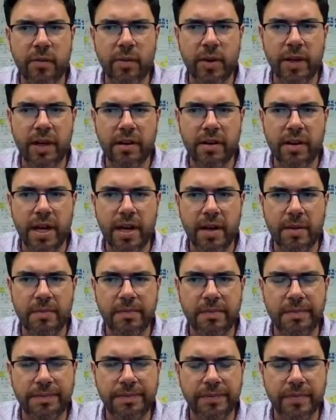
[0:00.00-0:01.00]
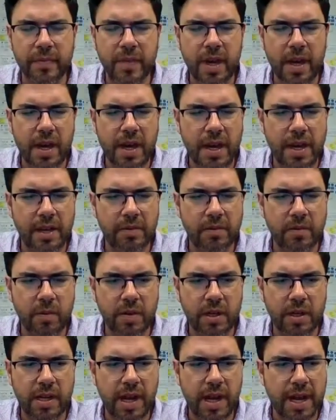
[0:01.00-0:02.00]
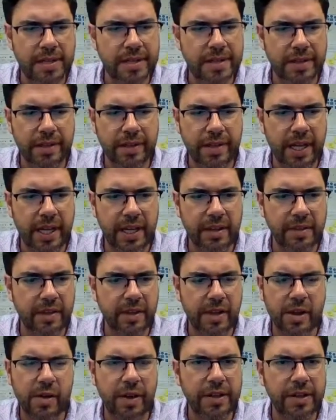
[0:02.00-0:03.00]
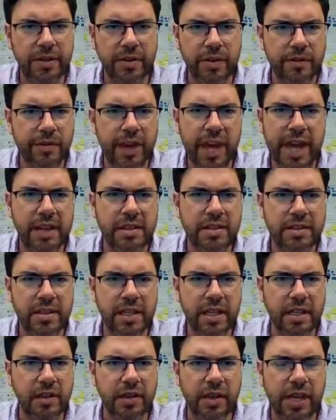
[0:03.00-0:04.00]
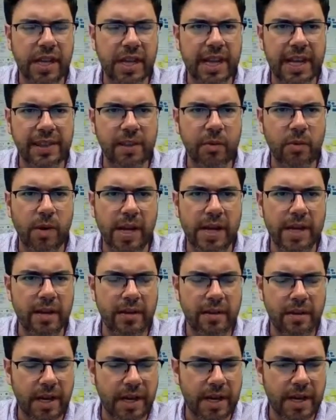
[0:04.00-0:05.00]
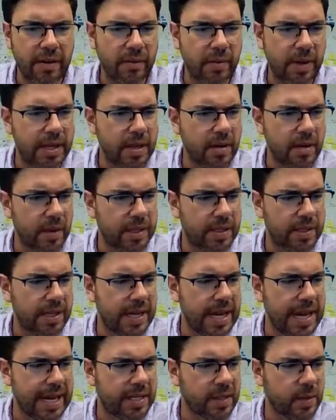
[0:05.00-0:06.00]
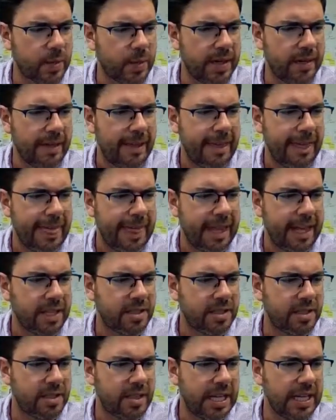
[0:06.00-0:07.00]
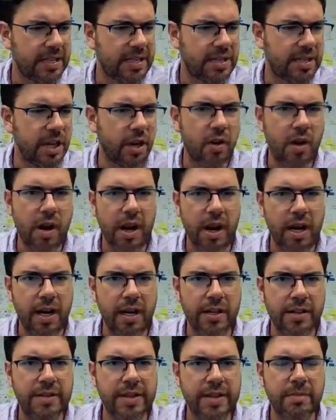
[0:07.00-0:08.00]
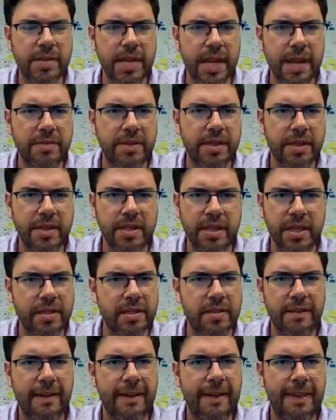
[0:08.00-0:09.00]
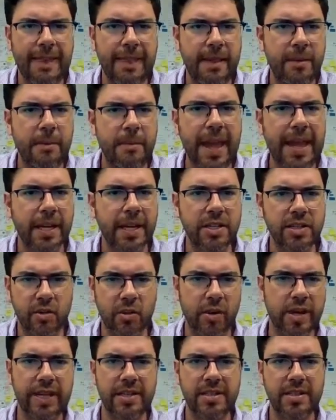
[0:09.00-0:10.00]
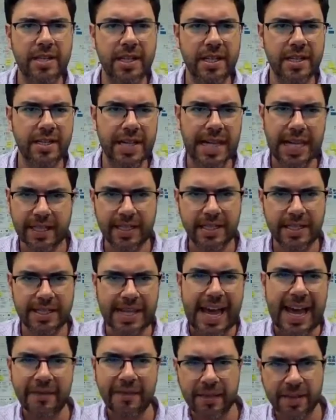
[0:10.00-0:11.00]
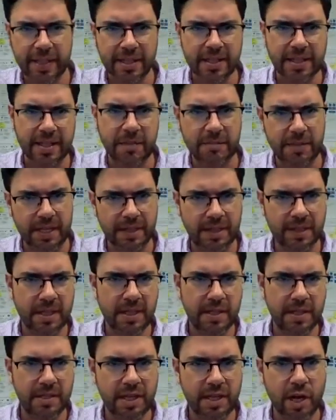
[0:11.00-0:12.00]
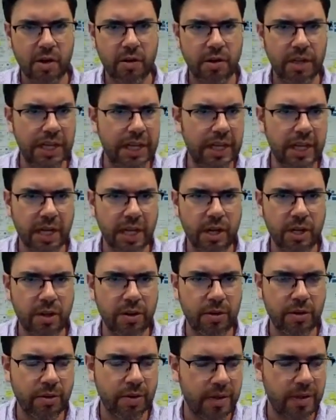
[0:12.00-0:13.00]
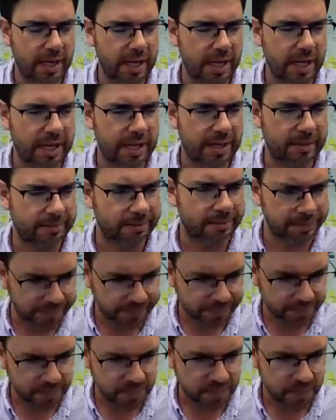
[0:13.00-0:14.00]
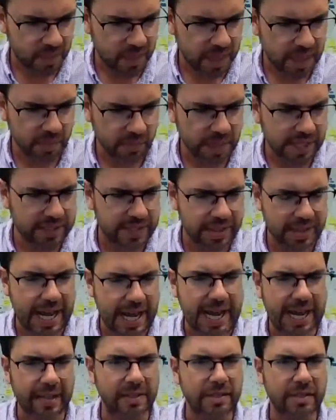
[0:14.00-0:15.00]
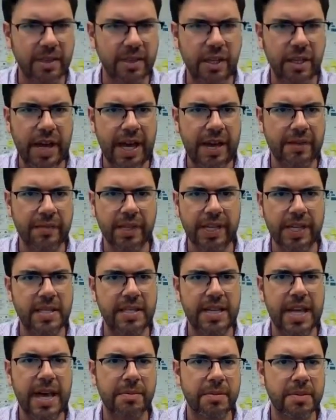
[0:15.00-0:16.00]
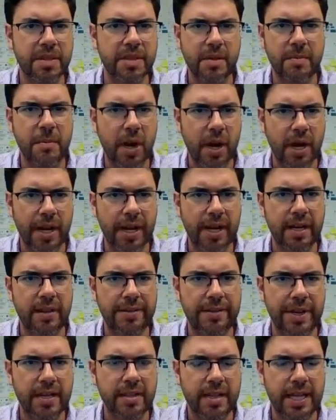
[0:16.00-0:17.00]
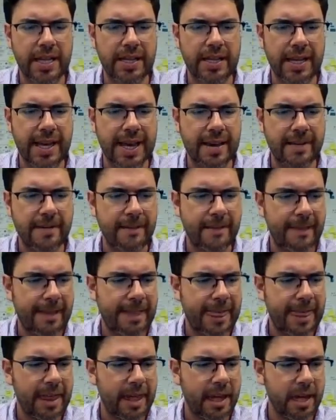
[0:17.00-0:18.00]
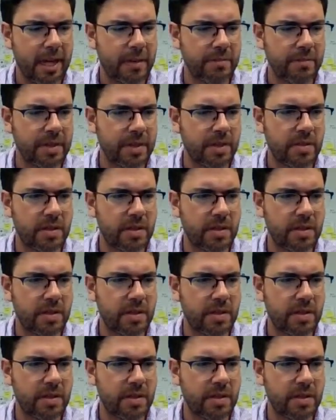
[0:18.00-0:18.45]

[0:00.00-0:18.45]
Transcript: we're constantly going to events and looking at the what's next, but it's so hard sometimes to just make a choice and dive into something totally new when it's not heavily established in the market and things like that. So